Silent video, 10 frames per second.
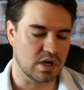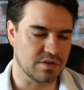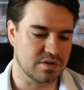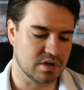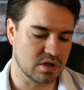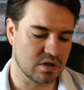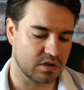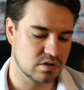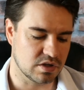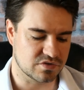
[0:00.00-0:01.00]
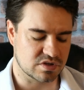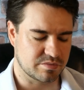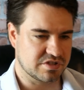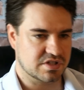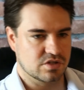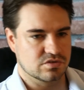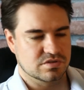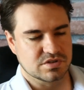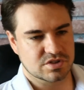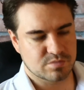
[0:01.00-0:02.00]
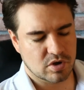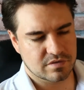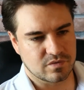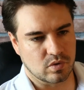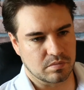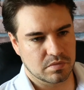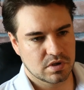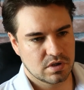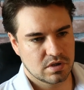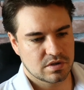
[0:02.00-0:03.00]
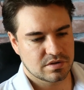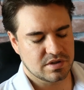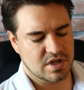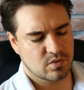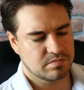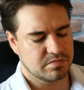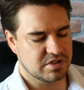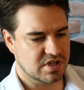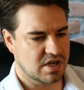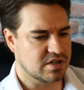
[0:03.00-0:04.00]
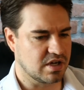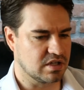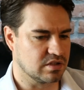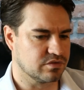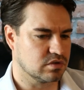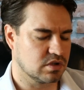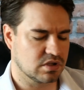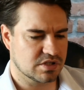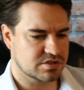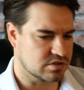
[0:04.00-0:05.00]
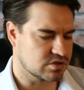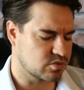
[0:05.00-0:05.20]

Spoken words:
And then if somebody schedules in SmartForm, then that wouldn't be tied to HighLevel unless there's